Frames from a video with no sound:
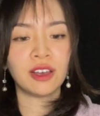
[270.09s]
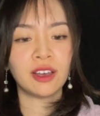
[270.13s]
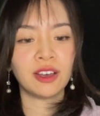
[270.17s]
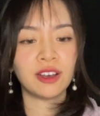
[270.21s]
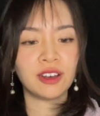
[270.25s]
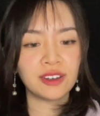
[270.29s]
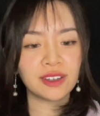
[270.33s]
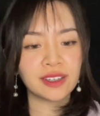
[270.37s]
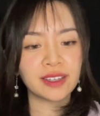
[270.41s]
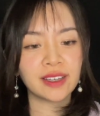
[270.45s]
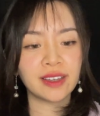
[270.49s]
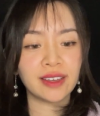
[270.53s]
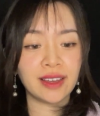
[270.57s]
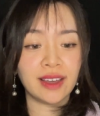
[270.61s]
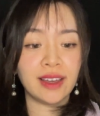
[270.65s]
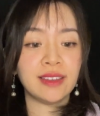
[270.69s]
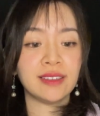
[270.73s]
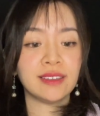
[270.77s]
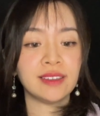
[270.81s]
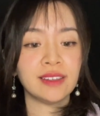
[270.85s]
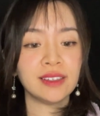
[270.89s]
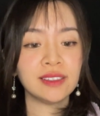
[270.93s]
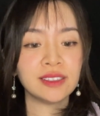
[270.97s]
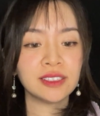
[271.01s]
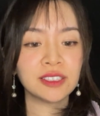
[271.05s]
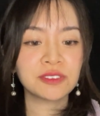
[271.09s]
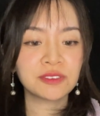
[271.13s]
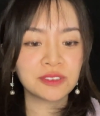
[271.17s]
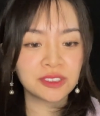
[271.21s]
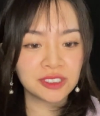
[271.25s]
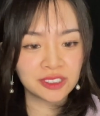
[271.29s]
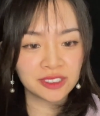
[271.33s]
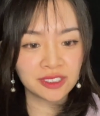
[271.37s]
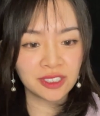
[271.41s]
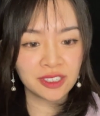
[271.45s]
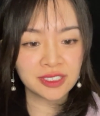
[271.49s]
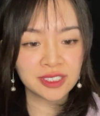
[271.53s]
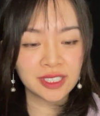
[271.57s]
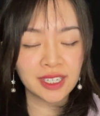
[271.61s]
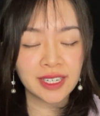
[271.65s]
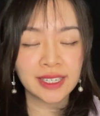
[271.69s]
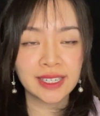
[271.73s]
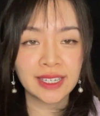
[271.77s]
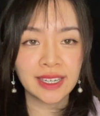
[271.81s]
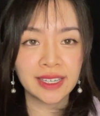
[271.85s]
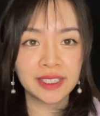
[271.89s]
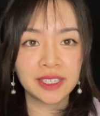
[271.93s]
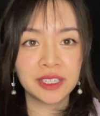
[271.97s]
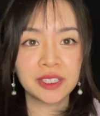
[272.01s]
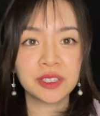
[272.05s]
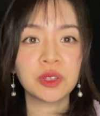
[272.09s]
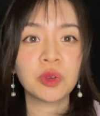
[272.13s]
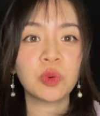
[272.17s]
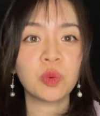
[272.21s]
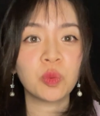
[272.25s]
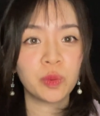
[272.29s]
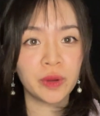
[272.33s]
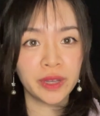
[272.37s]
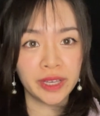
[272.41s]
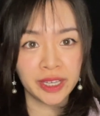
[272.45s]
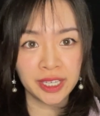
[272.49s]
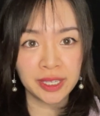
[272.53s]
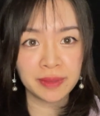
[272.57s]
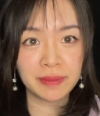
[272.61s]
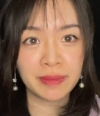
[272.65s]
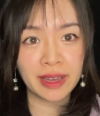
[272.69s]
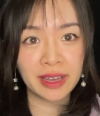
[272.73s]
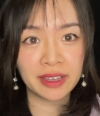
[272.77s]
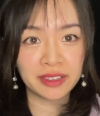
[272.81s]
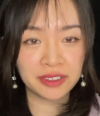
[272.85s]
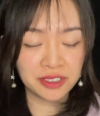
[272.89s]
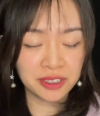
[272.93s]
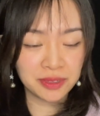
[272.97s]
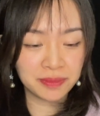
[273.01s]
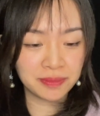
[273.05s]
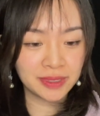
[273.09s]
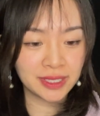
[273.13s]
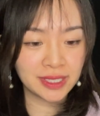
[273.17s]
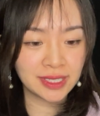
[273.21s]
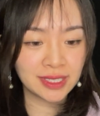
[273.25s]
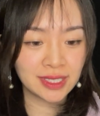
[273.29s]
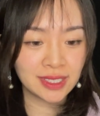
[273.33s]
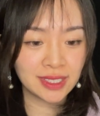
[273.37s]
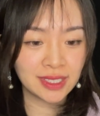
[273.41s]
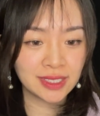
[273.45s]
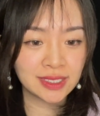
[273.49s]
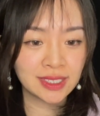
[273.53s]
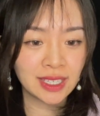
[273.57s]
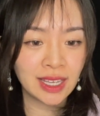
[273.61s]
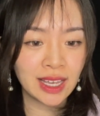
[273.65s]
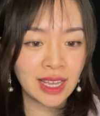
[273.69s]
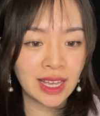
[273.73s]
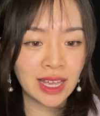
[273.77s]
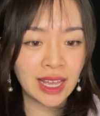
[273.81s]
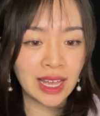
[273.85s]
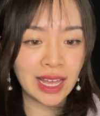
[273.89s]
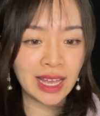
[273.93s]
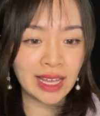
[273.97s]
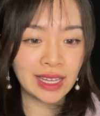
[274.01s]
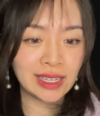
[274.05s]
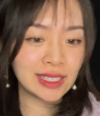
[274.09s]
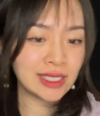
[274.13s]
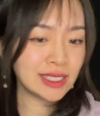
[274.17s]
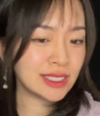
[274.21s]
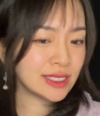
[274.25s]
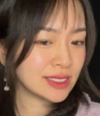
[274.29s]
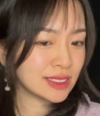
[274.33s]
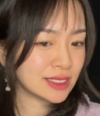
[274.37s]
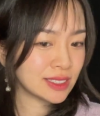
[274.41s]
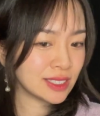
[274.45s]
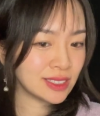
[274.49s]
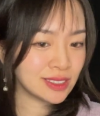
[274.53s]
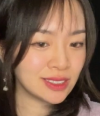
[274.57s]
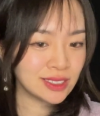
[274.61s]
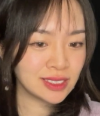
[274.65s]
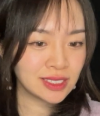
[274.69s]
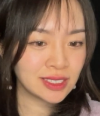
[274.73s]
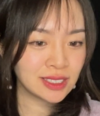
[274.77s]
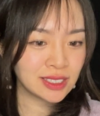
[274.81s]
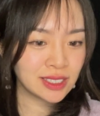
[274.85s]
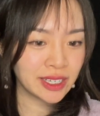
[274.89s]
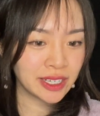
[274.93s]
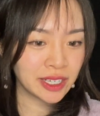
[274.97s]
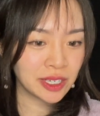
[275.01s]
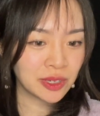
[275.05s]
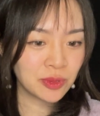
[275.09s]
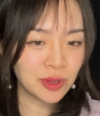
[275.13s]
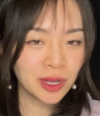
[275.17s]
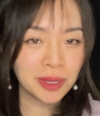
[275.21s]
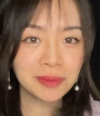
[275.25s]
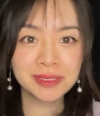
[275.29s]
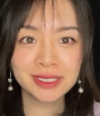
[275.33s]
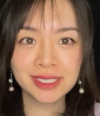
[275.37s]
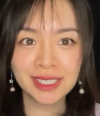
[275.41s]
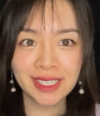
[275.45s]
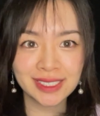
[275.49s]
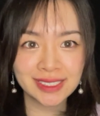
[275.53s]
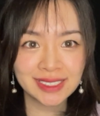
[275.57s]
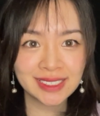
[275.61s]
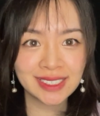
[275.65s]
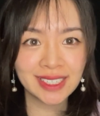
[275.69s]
Okay, I think the results are getting way better because at least they look like websites